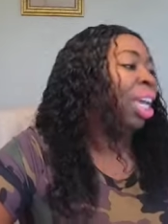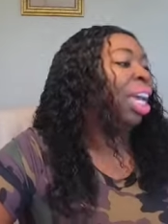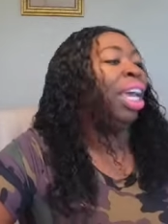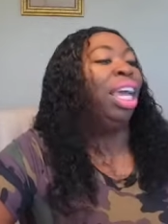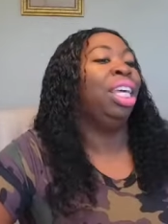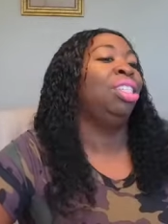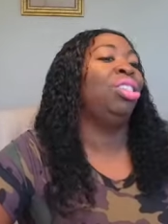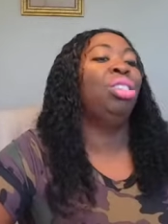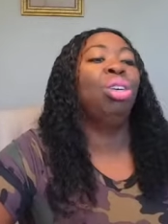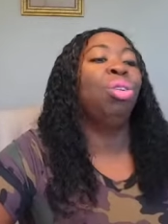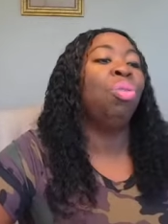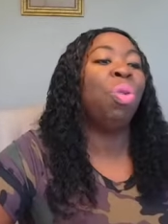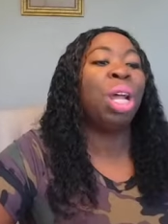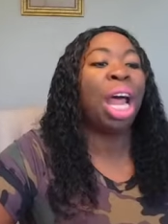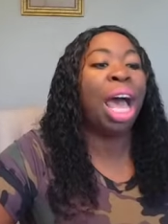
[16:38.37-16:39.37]
And so
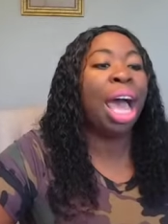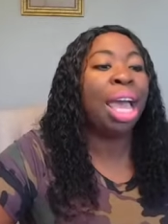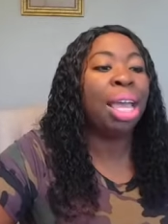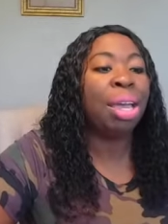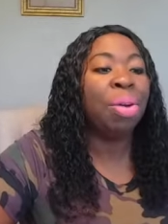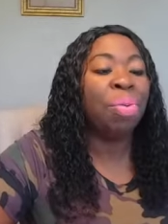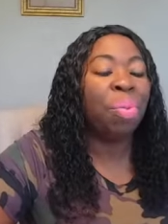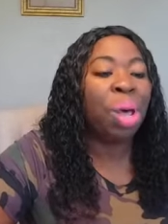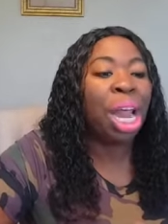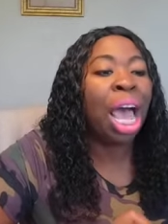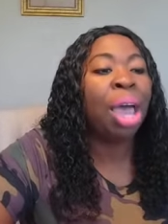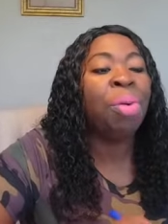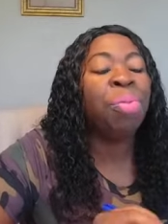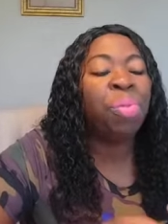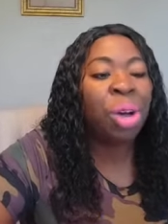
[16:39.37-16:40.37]
what I what
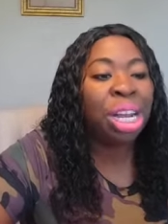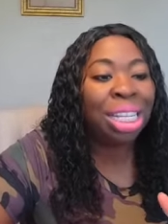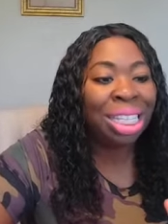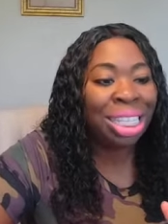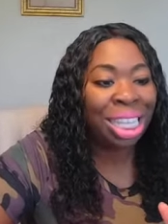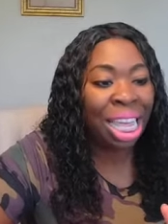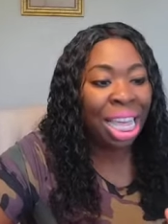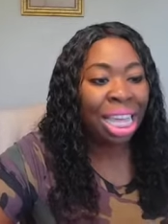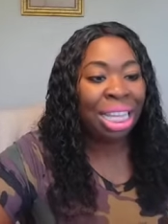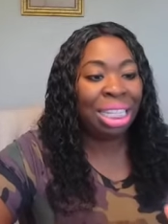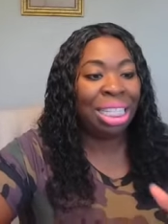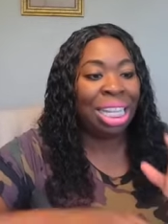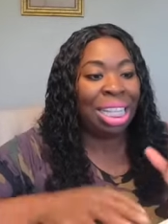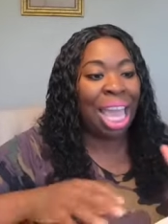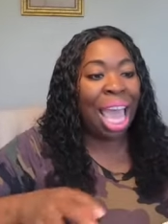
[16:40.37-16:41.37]
I want to say
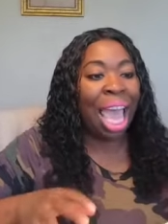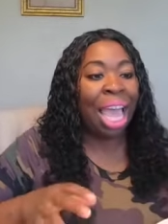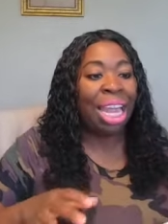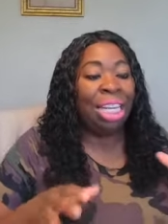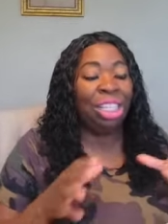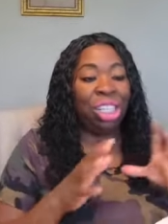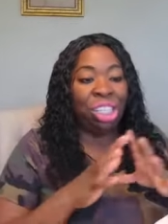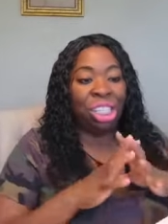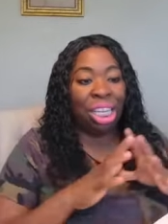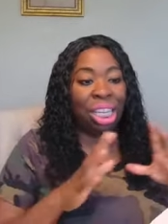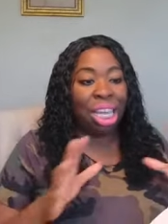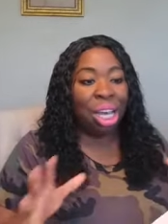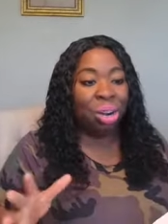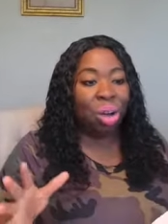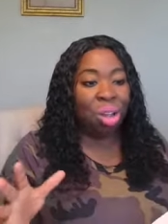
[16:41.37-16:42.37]
to that and just to
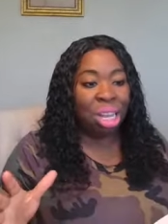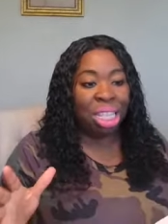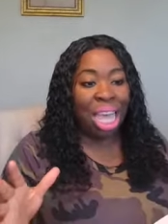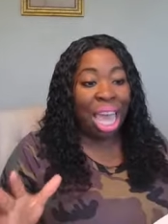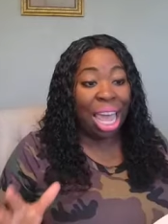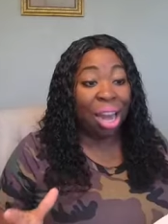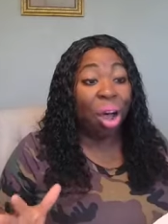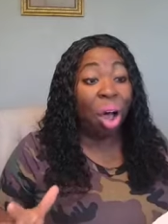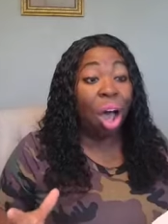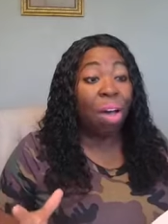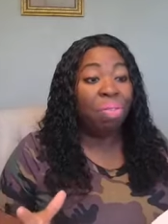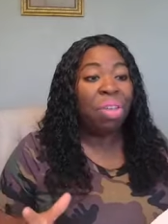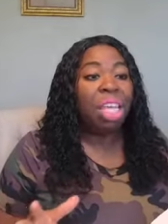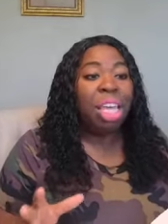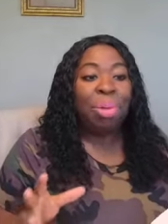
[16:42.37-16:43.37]
cut all of that
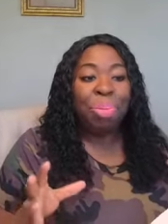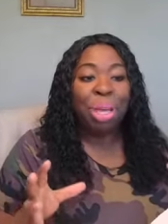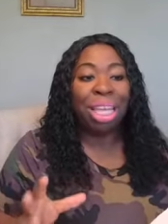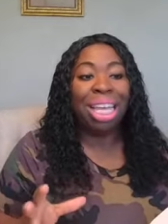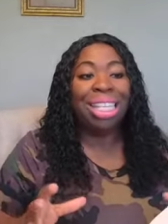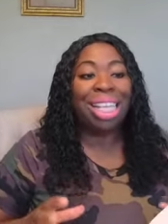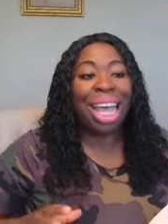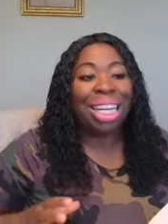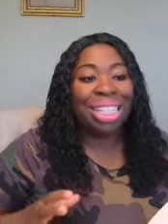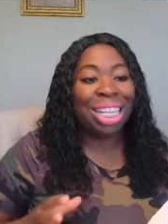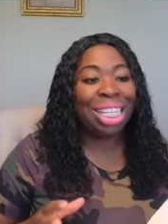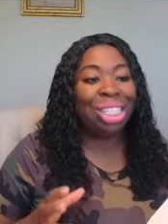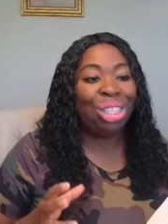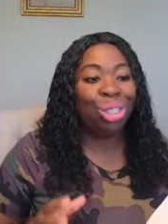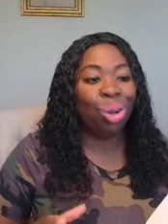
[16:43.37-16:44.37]
off because I
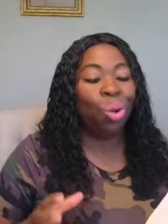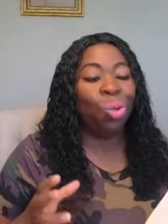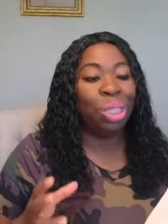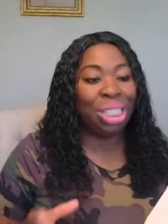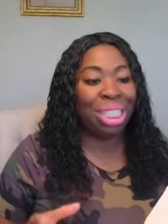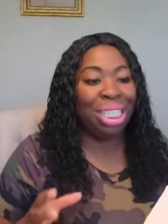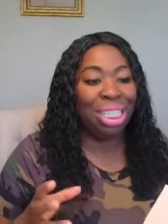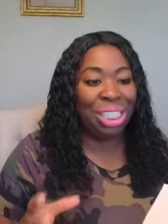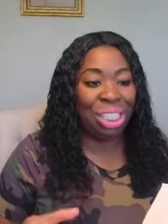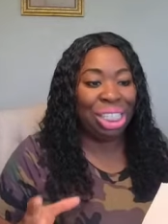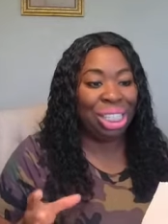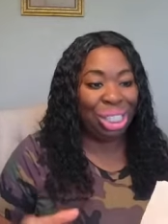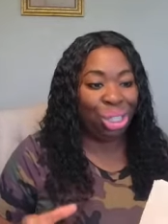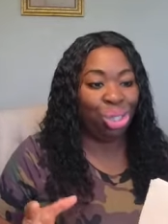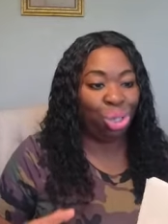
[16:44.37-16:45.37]
just don't see Jesus